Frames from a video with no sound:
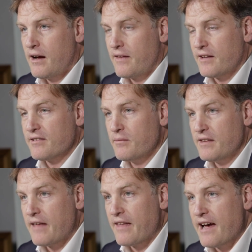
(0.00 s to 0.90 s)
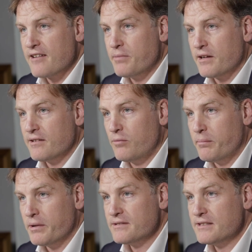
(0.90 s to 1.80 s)
I think some of the other aspects that we
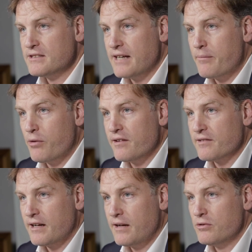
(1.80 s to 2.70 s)
built into Abre study,